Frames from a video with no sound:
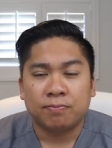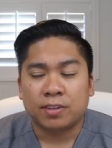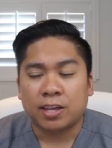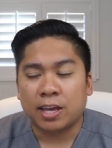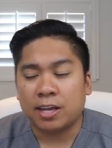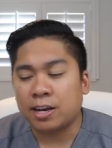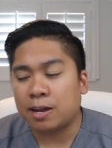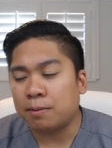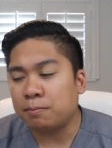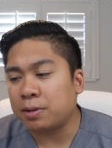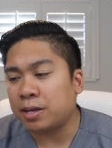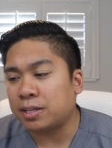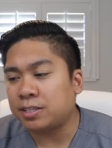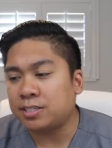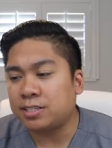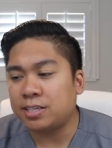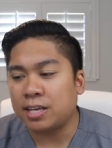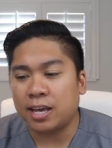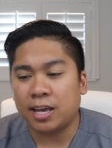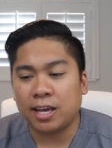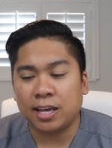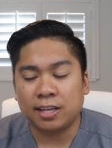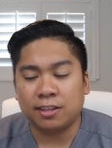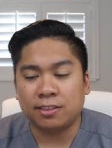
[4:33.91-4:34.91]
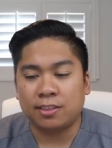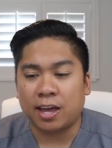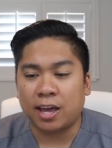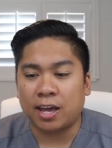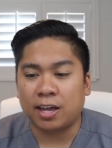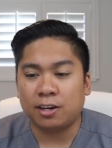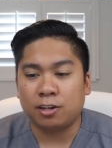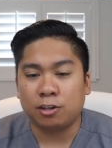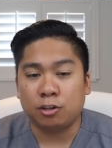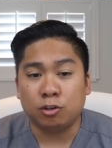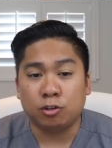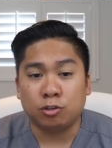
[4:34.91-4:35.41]
And I'm not saying
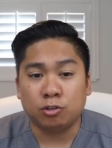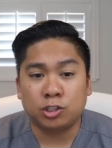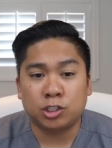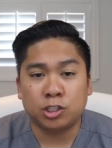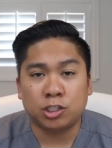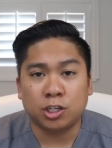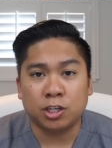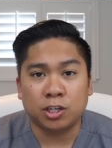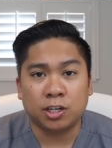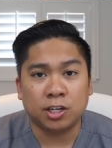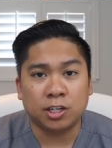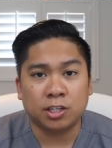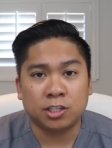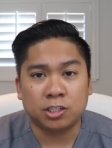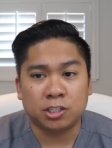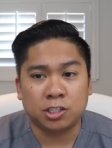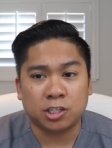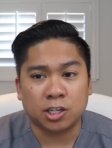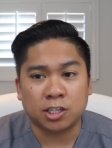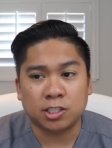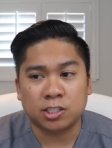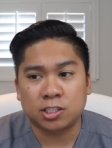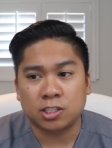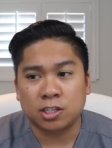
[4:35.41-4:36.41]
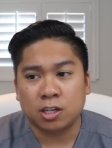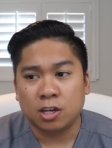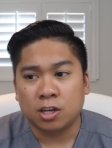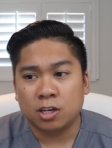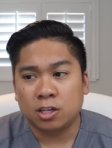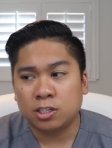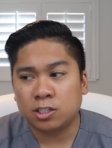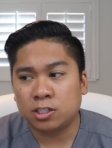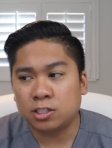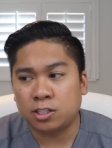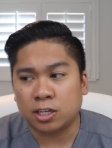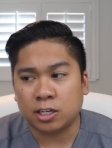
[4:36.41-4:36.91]
that you shouldn't just
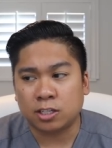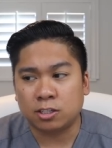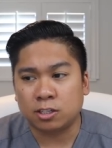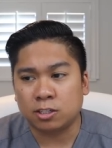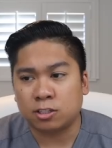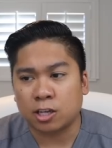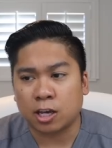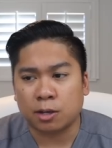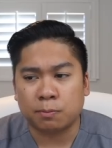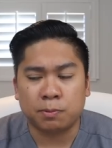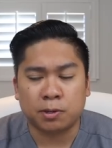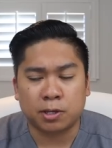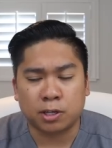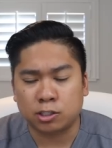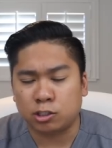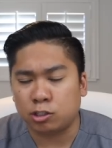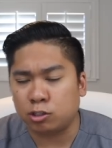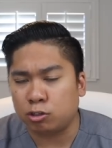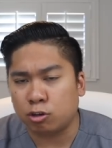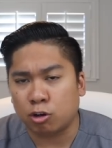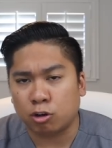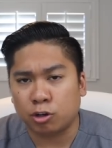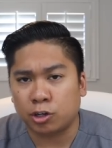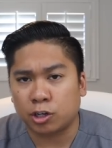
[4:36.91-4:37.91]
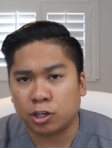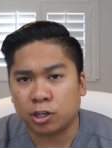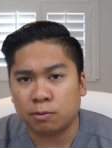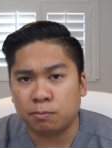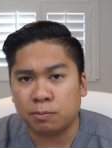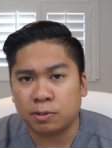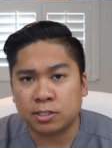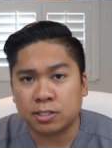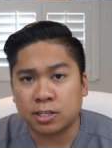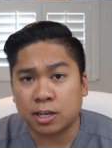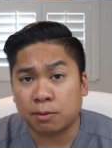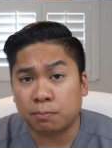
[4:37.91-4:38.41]
stick to psych because you know you're going to
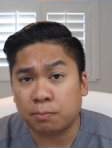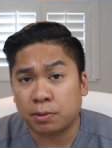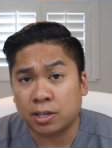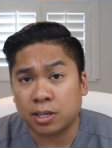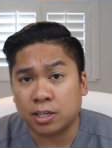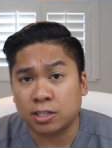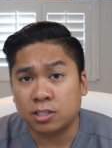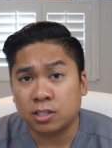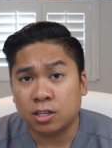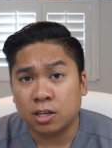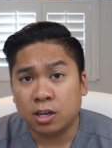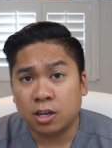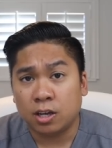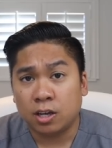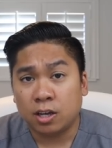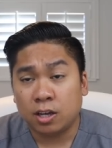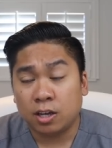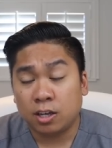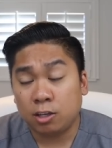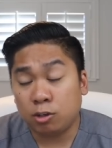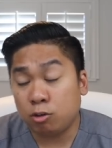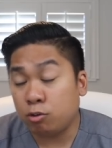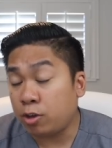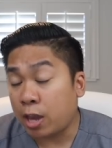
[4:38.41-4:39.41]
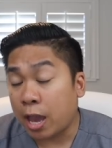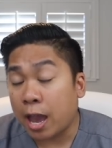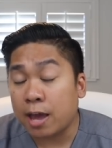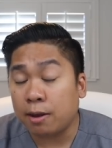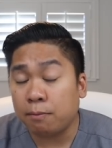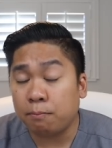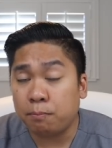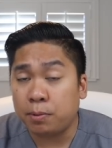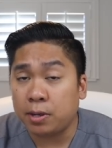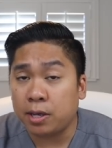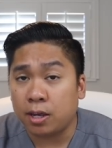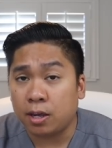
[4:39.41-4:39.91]
be psych, because you
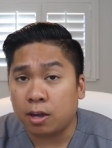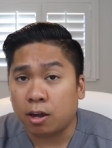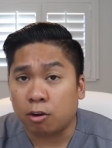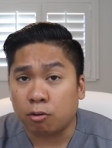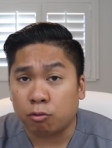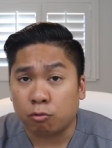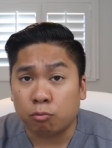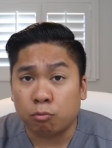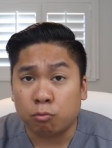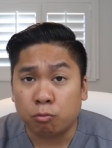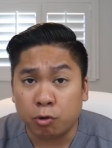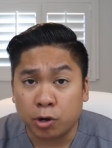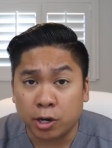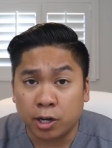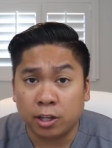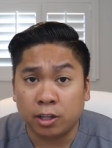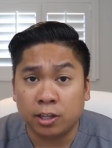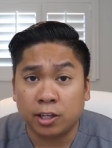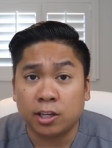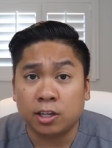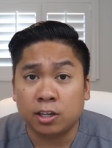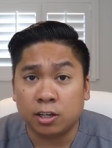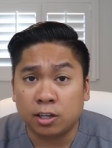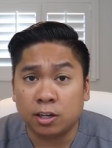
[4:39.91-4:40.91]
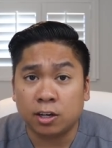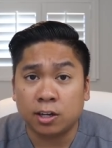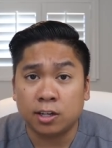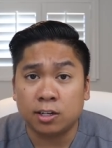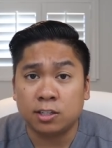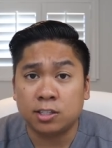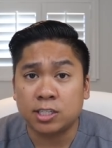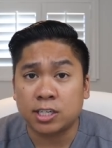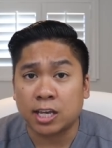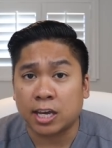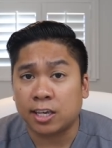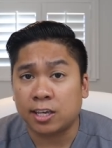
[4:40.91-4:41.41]
can be a really
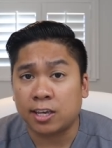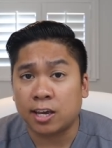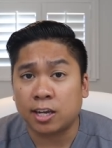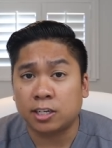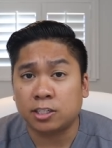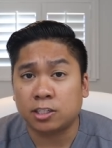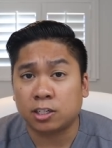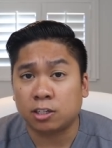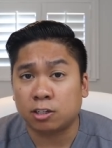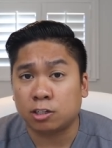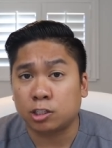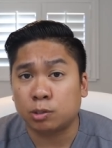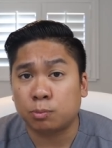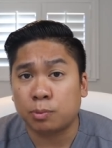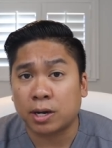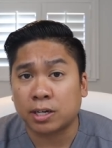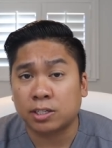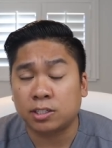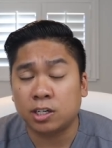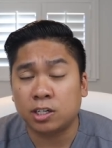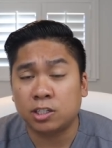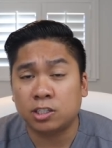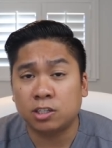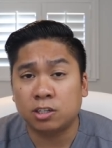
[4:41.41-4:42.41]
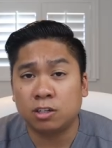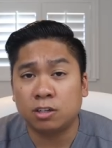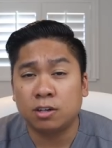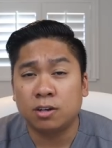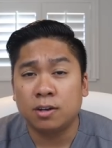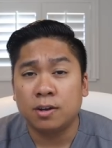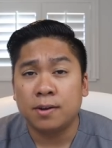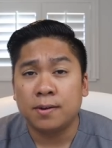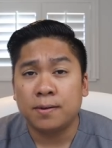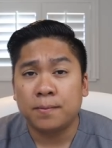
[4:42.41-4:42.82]
good psychiatric nurse practitioner,